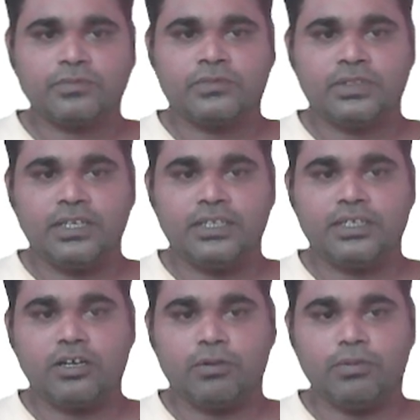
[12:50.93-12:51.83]
and
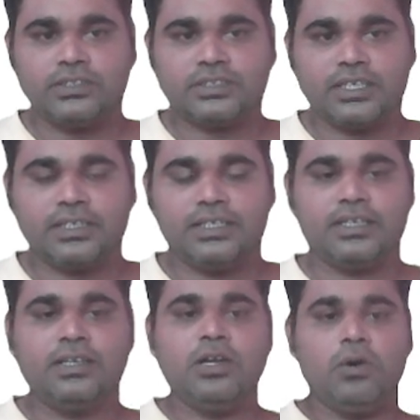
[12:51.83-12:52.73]
double stranded.
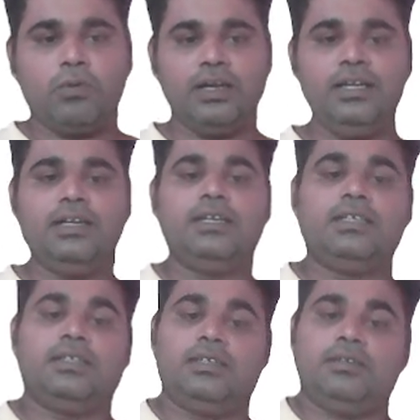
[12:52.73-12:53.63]
While
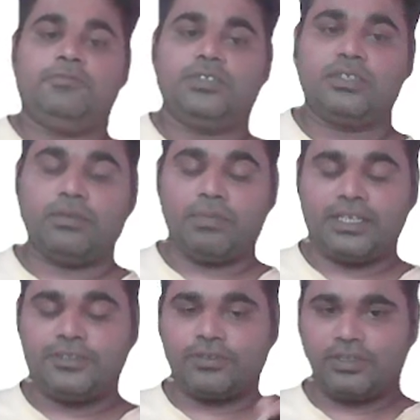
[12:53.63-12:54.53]
in the
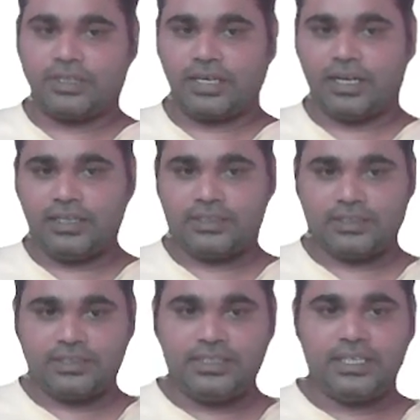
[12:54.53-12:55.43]
mitochondria, the
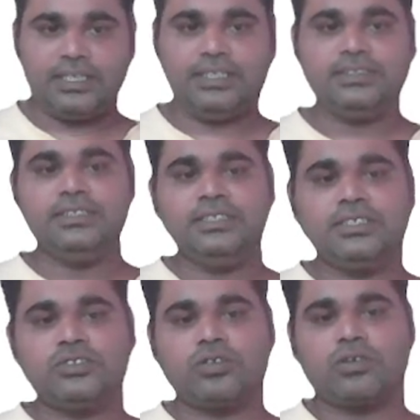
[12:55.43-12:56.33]
DNA is
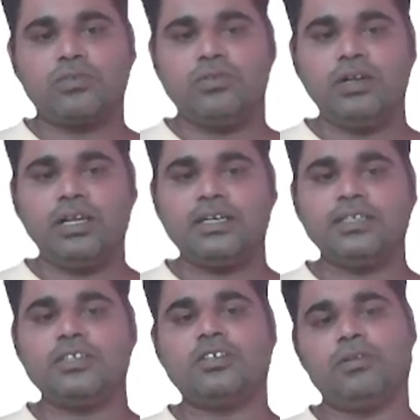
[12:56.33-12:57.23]
circular and
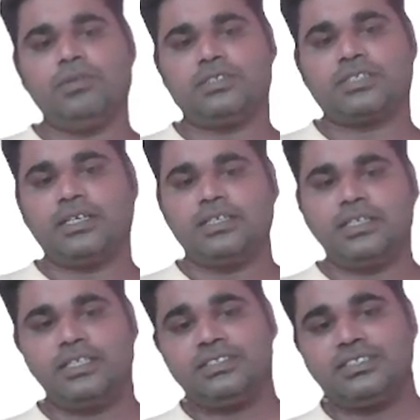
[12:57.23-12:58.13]
the double stranded,
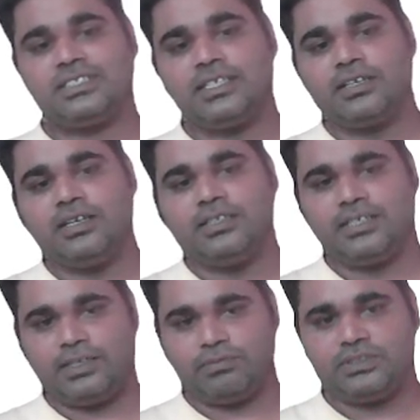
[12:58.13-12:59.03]
and single
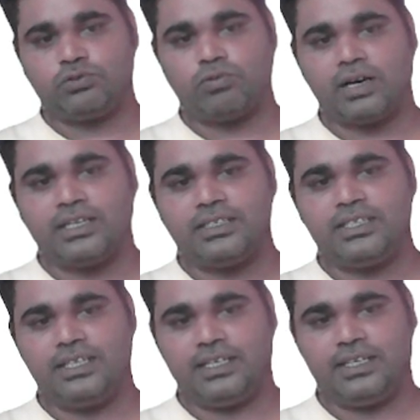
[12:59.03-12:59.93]
DNA means one
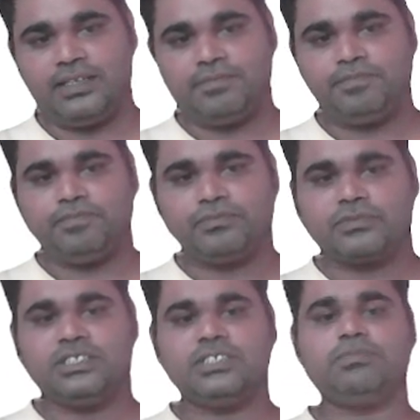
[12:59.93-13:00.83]
DNA
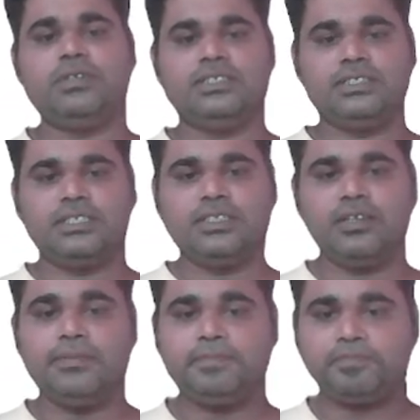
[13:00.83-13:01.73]
is present in the